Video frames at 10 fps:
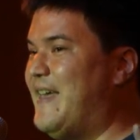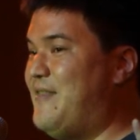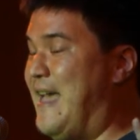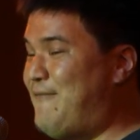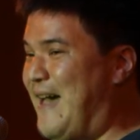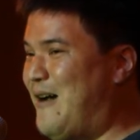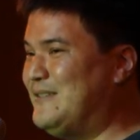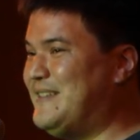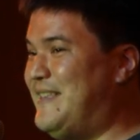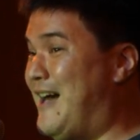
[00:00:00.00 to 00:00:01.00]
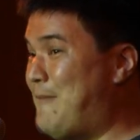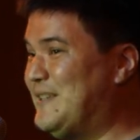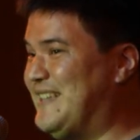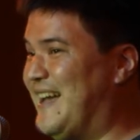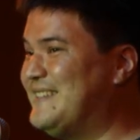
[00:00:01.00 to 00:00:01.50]
They found the
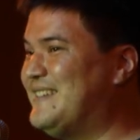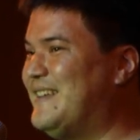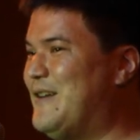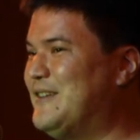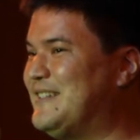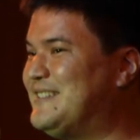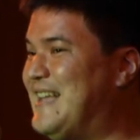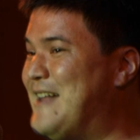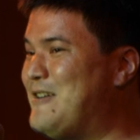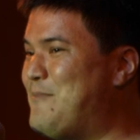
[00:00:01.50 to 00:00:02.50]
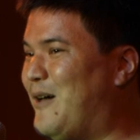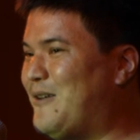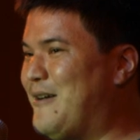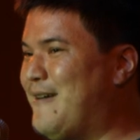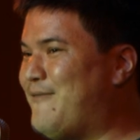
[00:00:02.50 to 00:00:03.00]
opposite. There was a standard bell
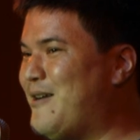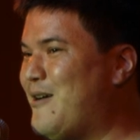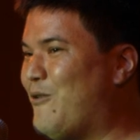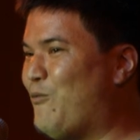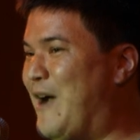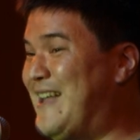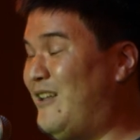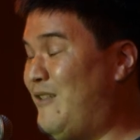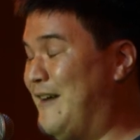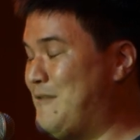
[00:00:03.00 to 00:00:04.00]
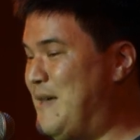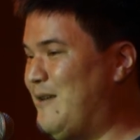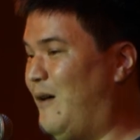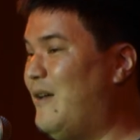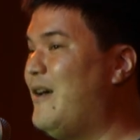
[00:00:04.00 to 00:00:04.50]
curve right along the
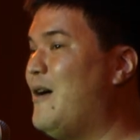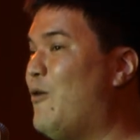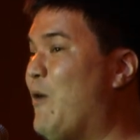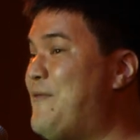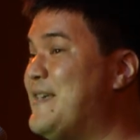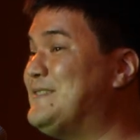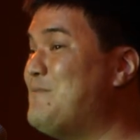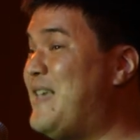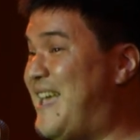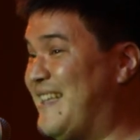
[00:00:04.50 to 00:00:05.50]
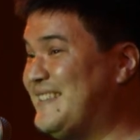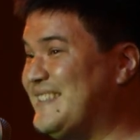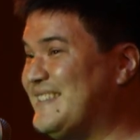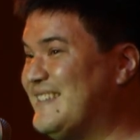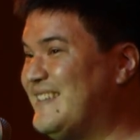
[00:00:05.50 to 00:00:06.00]
middle. What this
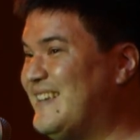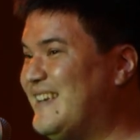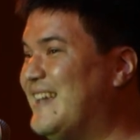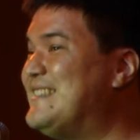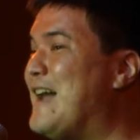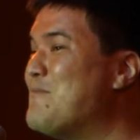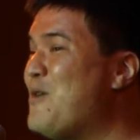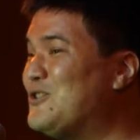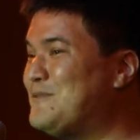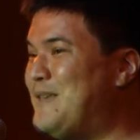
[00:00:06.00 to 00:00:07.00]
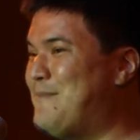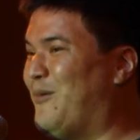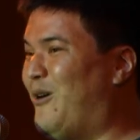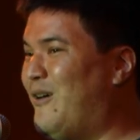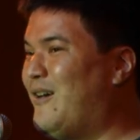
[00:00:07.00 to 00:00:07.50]
means is that most
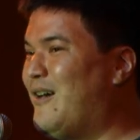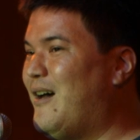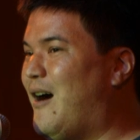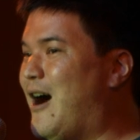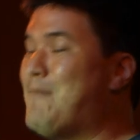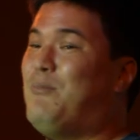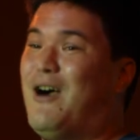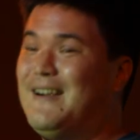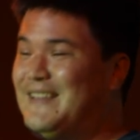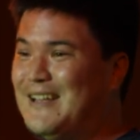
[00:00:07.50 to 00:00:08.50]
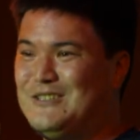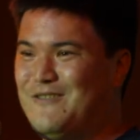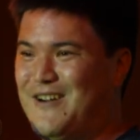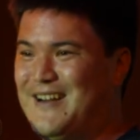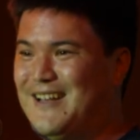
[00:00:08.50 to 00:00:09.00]
people are partly
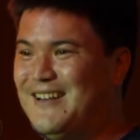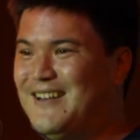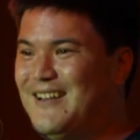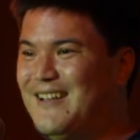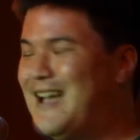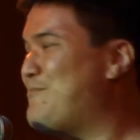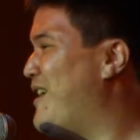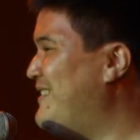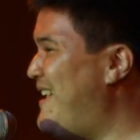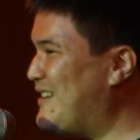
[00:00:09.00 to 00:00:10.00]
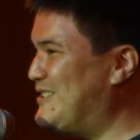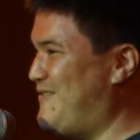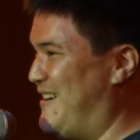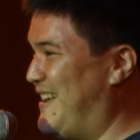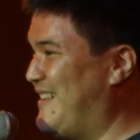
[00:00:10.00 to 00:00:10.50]
introverted and partly
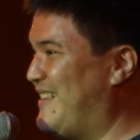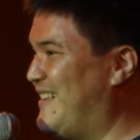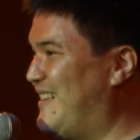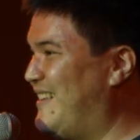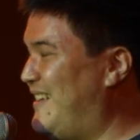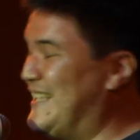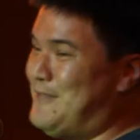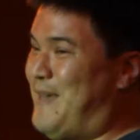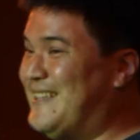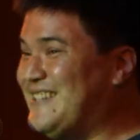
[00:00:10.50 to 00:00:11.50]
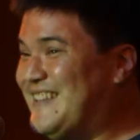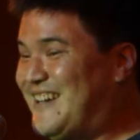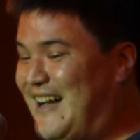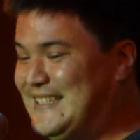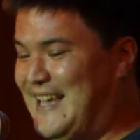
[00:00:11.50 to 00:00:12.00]
extroverted. It depends on the
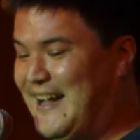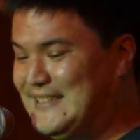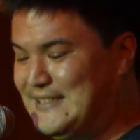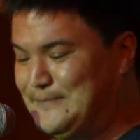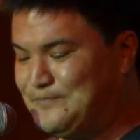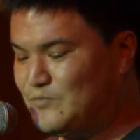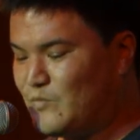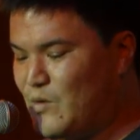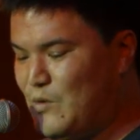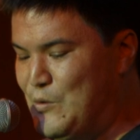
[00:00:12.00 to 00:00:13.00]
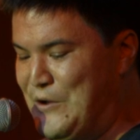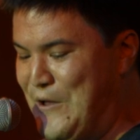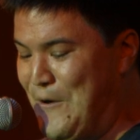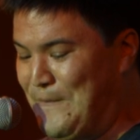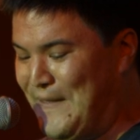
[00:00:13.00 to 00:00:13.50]
context. Who
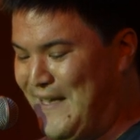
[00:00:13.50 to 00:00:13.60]
knew?